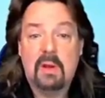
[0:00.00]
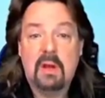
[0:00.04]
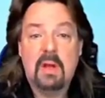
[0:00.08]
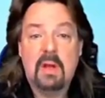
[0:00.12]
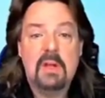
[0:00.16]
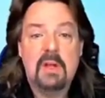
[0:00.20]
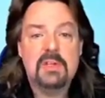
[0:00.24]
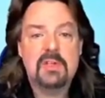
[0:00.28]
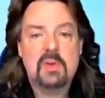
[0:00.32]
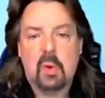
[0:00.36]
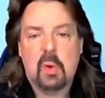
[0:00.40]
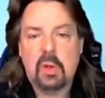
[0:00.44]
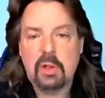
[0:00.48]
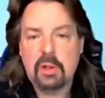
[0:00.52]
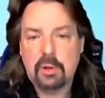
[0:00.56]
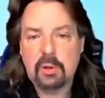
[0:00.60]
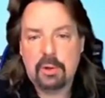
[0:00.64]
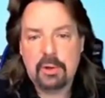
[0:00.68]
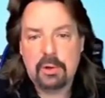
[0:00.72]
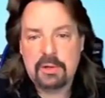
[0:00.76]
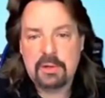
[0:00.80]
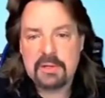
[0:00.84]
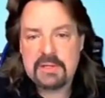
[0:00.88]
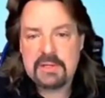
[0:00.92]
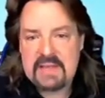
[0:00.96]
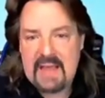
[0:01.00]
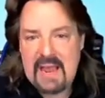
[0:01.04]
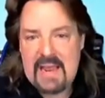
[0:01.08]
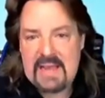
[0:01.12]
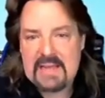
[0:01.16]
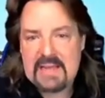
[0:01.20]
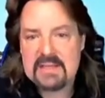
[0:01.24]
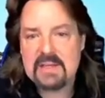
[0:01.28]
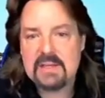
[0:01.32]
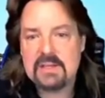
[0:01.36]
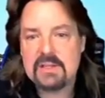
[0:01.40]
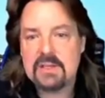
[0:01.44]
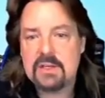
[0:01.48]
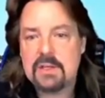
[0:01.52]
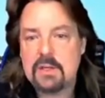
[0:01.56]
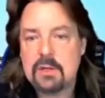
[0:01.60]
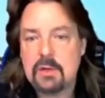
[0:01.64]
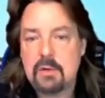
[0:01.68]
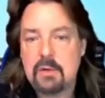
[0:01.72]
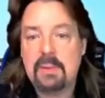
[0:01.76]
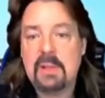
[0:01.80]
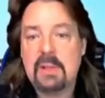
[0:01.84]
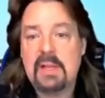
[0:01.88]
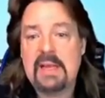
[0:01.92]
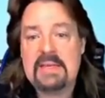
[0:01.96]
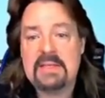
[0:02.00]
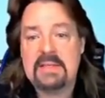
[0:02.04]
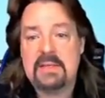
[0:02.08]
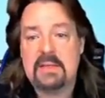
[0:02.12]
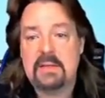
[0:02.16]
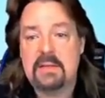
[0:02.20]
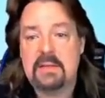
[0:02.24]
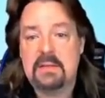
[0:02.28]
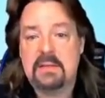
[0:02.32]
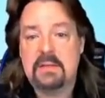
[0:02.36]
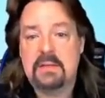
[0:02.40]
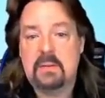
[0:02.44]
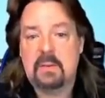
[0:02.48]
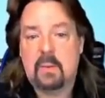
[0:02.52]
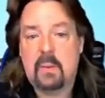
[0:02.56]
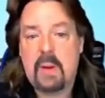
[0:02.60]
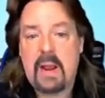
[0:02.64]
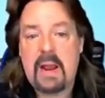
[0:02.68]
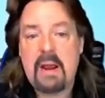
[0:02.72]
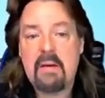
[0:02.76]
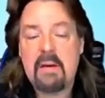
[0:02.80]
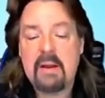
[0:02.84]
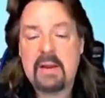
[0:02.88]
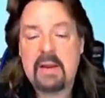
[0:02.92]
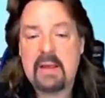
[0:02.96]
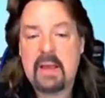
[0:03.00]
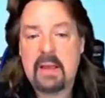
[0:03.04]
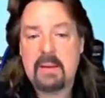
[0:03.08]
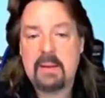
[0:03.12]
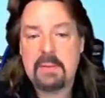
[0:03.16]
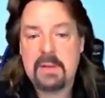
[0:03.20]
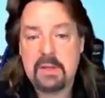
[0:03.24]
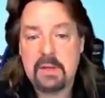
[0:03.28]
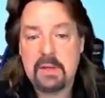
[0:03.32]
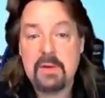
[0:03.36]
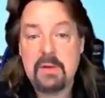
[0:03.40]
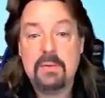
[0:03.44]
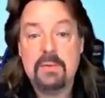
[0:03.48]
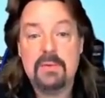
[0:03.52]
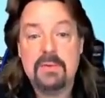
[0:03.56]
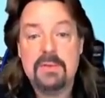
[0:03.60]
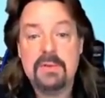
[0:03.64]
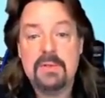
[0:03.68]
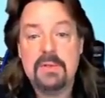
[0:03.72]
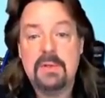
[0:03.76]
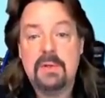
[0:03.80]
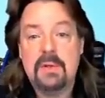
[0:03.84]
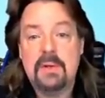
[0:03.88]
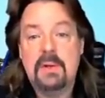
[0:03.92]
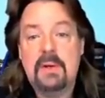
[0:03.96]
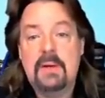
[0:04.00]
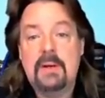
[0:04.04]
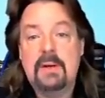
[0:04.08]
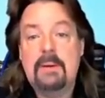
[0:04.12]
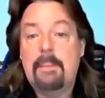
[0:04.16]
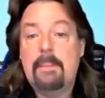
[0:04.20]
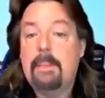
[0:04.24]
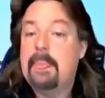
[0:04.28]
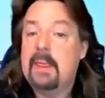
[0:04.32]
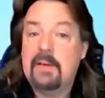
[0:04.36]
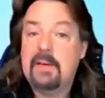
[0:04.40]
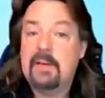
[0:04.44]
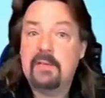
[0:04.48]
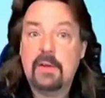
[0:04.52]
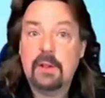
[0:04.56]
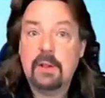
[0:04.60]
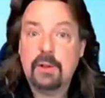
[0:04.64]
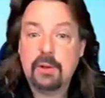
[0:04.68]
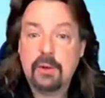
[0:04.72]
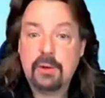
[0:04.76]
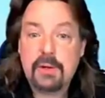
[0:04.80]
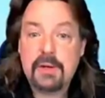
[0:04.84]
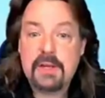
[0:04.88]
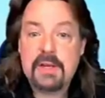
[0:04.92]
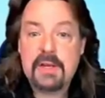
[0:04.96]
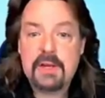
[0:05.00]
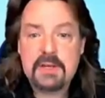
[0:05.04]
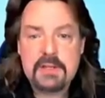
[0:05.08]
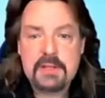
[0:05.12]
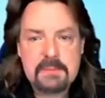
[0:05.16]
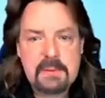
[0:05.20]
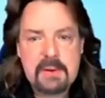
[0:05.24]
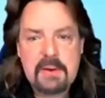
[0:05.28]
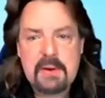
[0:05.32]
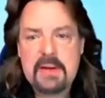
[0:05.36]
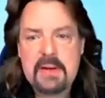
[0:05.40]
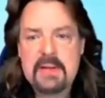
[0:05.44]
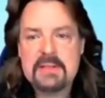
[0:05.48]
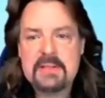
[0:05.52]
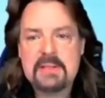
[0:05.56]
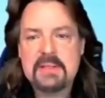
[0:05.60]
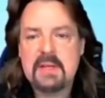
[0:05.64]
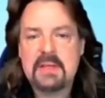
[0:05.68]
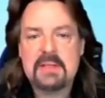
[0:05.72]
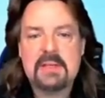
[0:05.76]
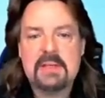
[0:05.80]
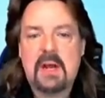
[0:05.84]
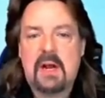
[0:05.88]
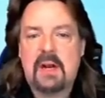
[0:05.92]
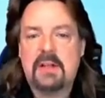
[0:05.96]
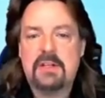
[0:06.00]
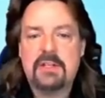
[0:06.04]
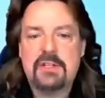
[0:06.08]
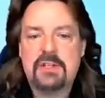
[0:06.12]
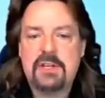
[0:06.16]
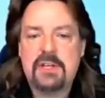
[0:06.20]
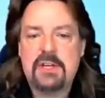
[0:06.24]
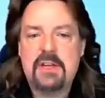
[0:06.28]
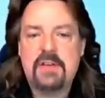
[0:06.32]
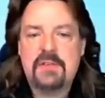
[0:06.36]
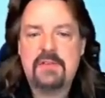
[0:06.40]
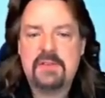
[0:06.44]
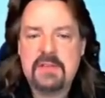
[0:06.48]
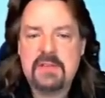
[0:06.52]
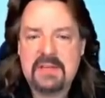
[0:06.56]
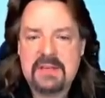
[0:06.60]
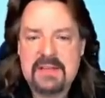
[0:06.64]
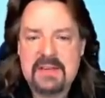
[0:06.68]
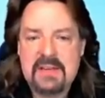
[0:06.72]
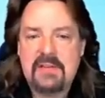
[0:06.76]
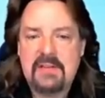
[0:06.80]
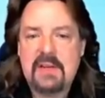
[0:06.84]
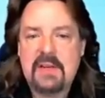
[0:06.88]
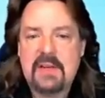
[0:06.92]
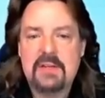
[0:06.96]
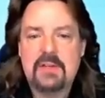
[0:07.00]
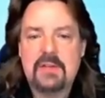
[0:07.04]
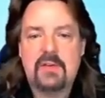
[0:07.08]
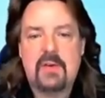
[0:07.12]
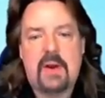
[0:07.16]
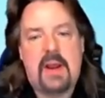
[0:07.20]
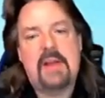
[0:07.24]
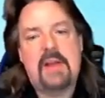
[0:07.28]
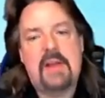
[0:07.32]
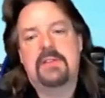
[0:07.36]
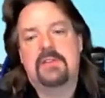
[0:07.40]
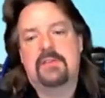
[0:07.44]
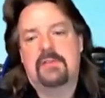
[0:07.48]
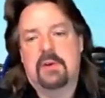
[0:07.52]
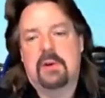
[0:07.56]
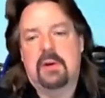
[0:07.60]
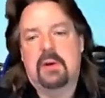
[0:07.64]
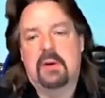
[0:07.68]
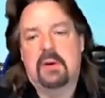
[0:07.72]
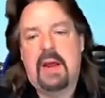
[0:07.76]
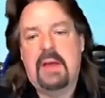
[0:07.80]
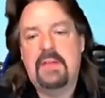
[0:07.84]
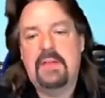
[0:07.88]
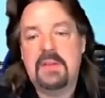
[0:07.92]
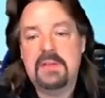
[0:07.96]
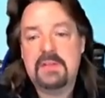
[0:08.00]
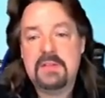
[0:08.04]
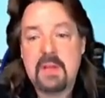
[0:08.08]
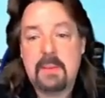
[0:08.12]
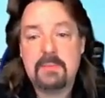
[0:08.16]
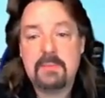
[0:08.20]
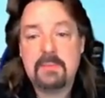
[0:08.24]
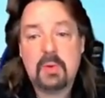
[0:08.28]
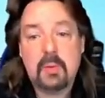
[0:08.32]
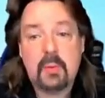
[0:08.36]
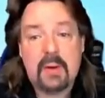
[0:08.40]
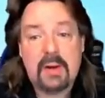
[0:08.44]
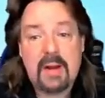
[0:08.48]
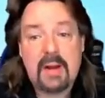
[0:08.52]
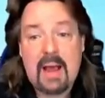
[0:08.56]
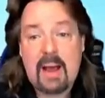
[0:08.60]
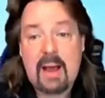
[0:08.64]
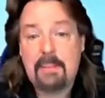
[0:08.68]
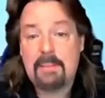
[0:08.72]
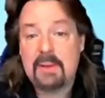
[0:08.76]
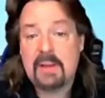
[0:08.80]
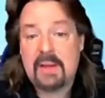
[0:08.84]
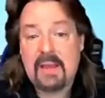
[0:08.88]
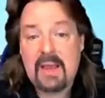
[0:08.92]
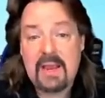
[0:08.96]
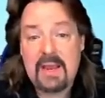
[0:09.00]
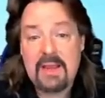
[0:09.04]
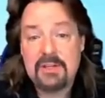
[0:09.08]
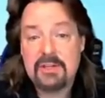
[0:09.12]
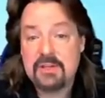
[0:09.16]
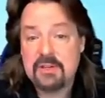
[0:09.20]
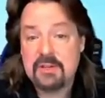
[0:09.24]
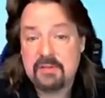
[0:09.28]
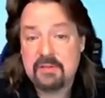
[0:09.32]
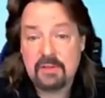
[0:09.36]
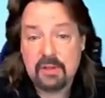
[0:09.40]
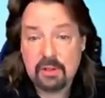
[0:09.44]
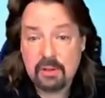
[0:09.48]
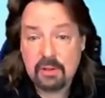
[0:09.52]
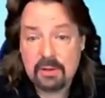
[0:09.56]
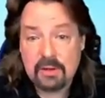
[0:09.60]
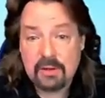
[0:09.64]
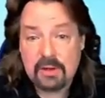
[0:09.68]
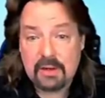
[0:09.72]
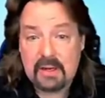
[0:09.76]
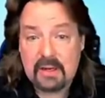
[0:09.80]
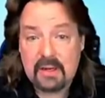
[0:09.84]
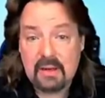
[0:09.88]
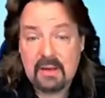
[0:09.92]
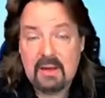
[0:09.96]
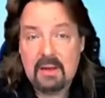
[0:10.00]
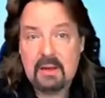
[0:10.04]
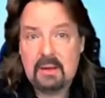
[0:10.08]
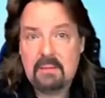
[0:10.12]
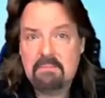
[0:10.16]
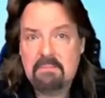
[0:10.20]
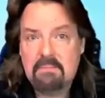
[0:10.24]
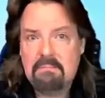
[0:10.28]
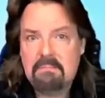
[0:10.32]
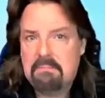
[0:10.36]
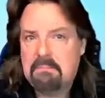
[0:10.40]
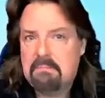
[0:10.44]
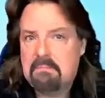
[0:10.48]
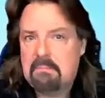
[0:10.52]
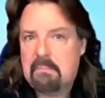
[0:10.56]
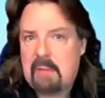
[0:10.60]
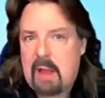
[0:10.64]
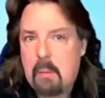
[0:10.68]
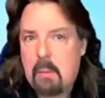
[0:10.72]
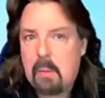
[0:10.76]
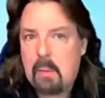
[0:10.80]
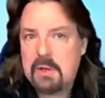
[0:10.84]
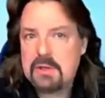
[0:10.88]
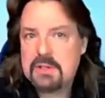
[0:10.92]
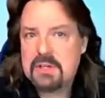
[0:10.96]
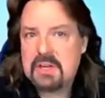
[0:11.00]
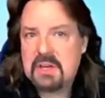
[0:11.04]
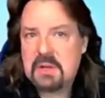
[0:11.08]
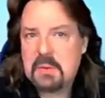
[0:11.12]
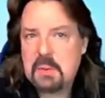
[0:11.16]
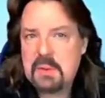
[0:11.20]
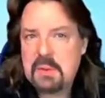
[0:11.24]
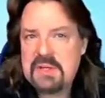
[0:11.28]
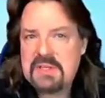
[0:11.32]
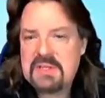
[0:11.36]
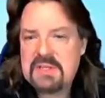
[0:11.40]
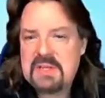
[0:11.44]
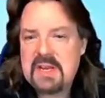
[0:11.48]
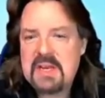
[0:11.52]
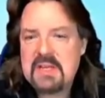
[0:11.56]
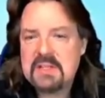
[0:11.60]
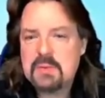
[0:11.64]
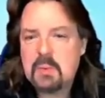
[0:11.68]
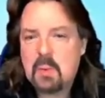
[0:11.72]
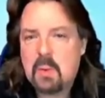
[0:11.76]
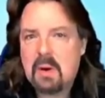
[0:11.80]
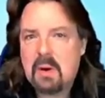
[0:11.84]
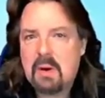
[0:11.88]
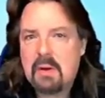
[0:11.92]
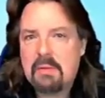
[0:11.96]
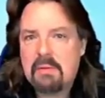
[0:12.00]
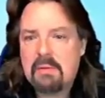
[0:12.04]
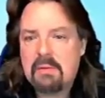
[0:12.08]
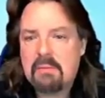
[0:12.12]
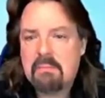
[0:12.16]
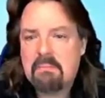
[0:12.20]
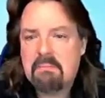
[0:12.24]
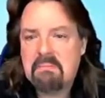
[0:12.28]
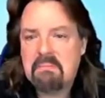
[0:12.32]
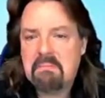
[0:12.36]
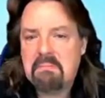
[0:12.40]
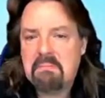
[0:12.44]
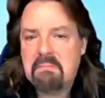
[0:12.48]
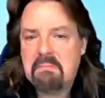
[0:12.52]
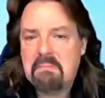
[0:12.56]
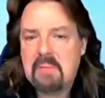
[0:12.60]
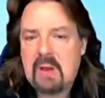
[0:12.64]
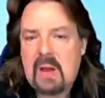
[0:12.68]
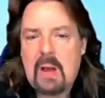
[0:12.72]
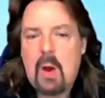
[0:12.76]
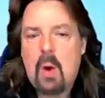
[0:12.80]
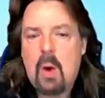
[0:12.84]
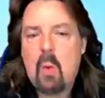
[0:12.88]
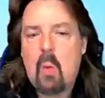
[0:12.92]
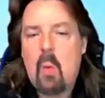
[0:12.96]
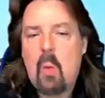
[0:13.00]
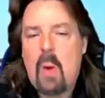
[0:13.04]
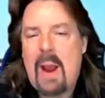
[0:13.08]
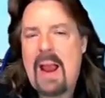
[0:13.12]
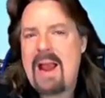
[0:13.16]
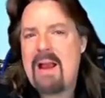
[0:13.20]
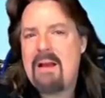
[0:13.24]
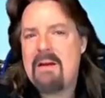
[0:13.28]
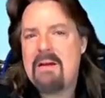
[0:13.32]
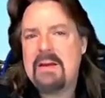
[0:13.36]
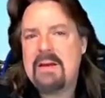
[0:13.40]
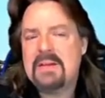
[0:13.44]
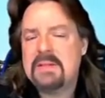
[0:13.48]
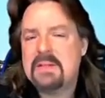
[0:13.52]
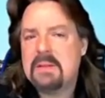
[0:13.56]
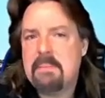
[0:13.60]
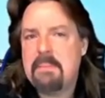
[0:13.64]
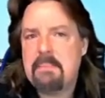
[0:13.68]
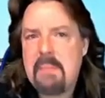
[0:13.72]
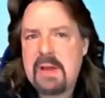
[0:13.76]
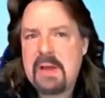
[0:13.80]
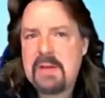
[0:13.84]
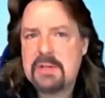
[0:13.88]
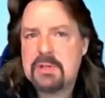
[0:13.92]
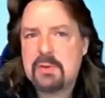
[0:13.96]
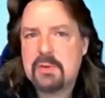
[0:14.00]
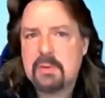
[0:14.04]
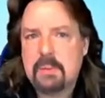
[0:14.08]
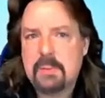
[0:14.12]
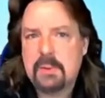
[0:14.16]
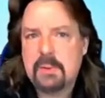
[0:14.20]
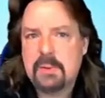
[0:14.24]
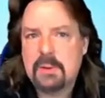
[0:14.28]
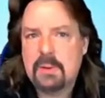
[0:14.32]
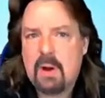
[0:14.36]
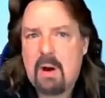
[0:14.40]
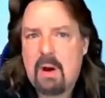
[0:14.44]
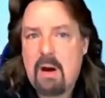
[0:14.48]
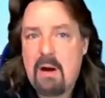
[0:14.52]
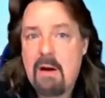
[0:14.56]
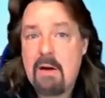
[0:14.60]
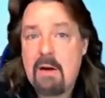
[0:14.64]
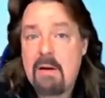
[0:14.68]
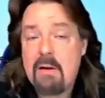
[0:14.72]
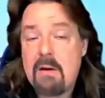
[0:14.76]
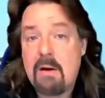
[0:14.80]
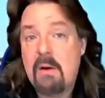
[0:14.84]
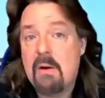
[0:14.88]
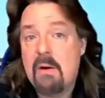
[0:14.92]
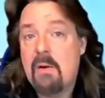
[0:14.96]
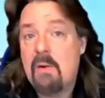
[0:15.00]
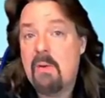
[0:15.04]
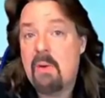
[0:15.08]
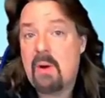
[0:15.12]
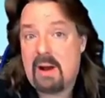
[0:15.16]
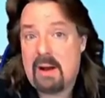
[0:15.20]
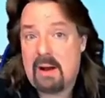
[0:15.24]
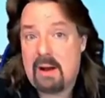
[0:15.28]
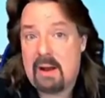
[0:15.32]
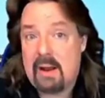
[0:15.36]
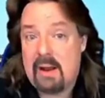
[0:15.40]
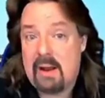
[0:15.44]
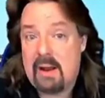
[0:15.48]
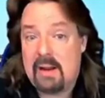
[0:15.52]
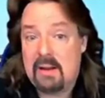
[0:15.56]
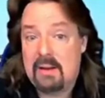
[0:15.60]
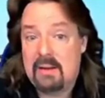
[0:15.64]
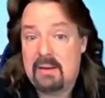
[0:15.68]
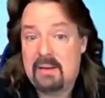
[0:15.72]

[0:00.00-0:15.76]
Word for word: so a learner takes it to new places where it can be used. If a learning experience does not achieve significant transfer and the subsequent application of the learning, how much can we say it's worth? Where is the measurable ROI?